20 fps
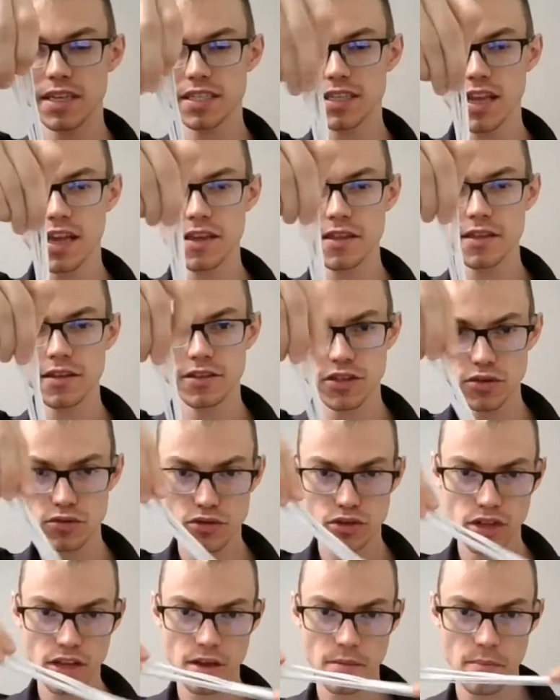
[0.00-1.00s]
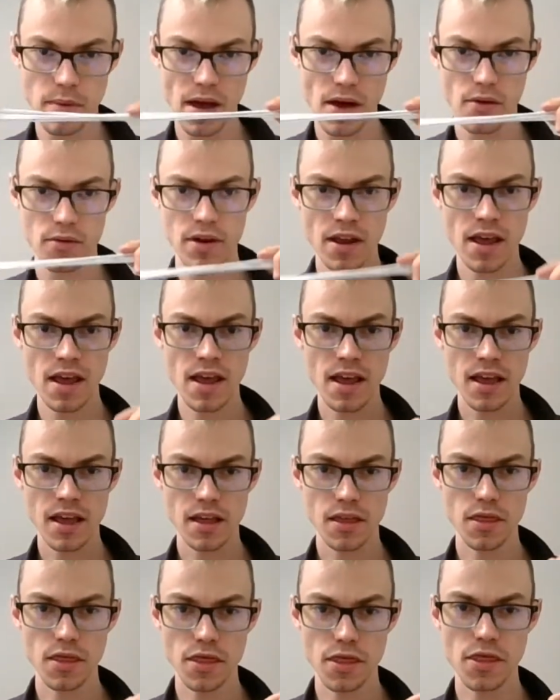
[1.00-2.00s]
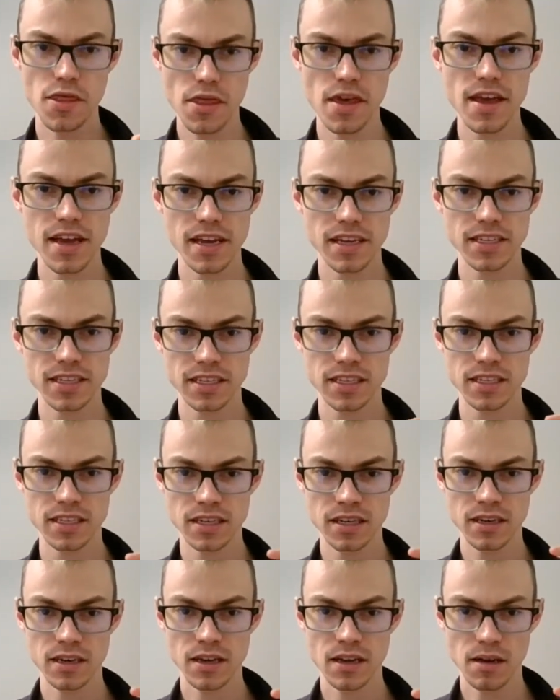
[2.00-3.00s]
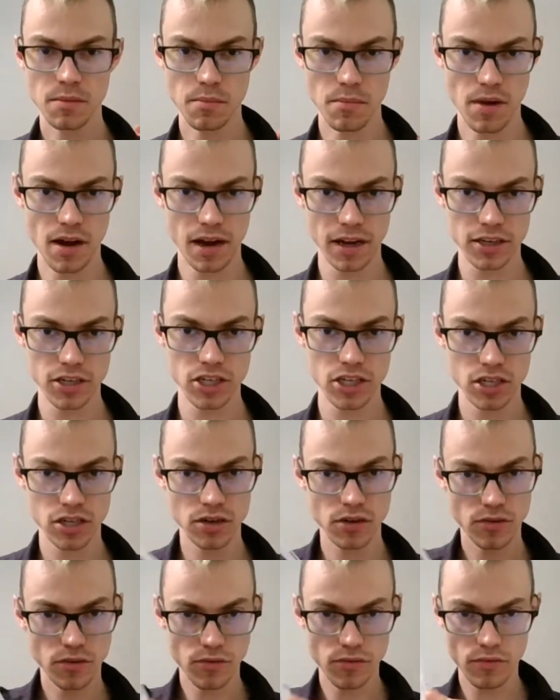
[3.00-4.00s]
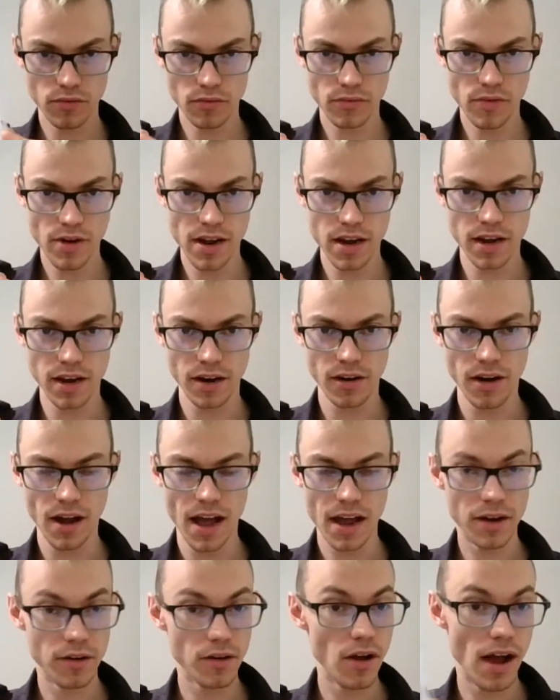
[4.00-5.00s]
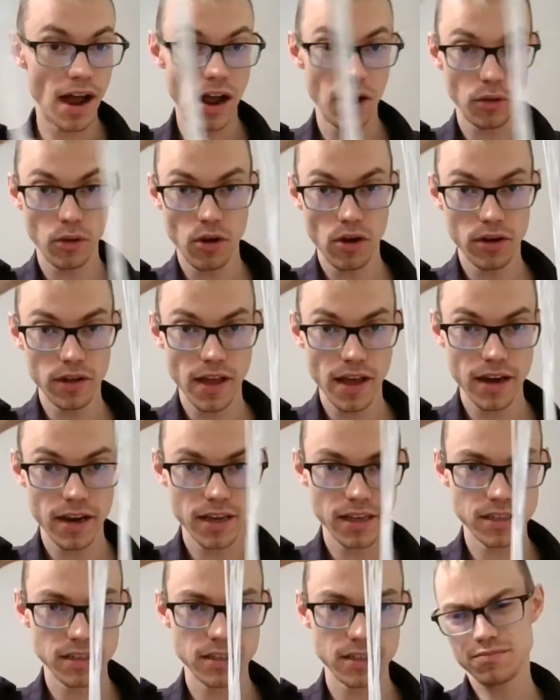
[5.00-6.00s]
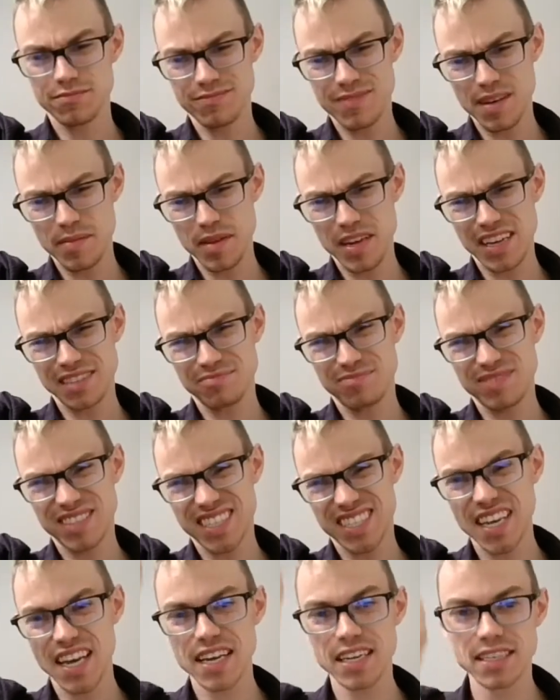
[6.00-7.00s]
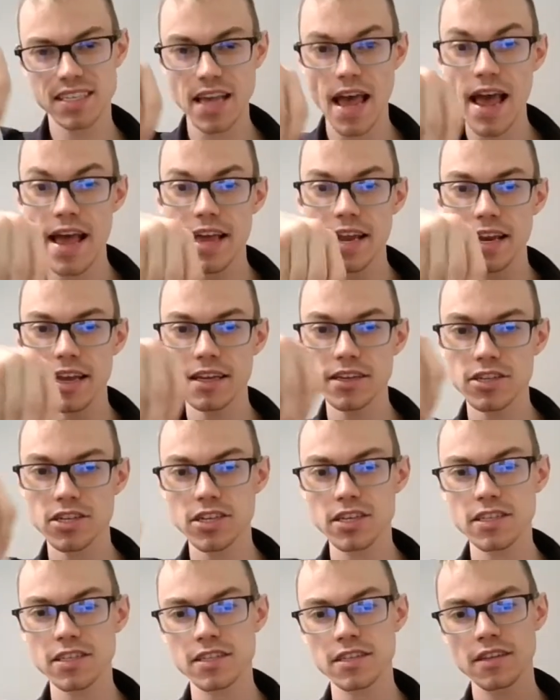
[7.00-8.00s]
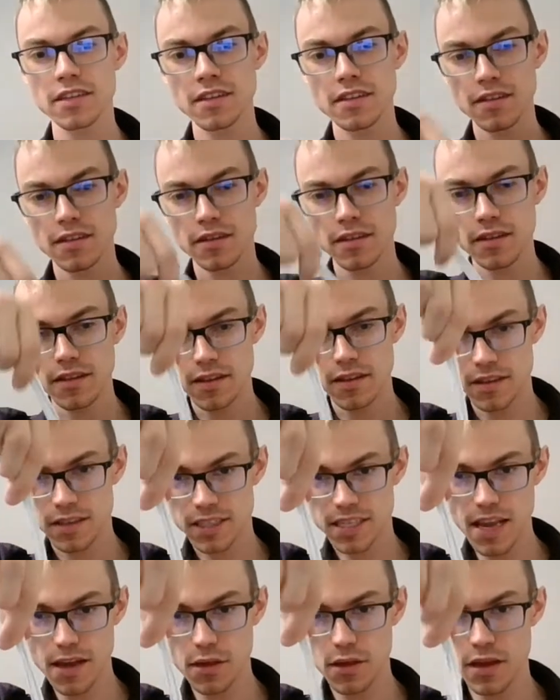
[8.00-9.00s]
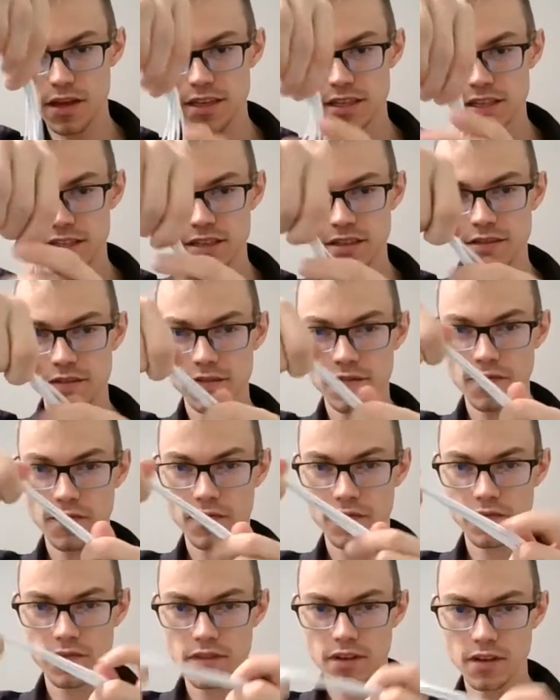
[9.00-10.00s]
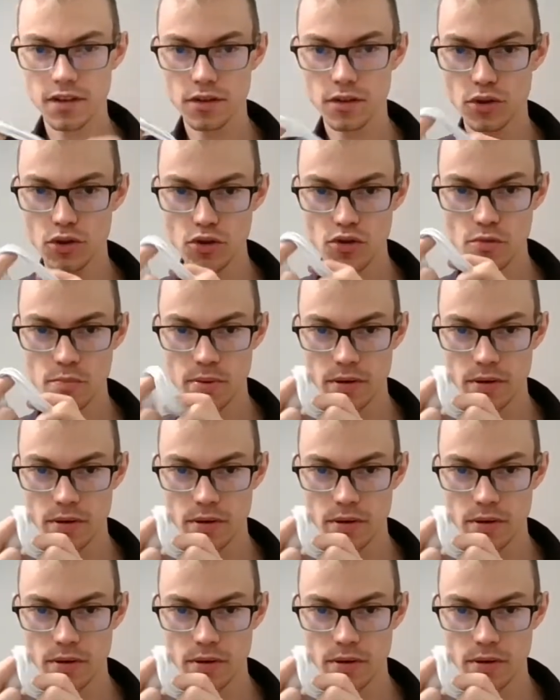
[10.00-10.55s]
length is usually about this much. Right here. I don't know how long that is. Maybe 6-8 inches. Take this loop.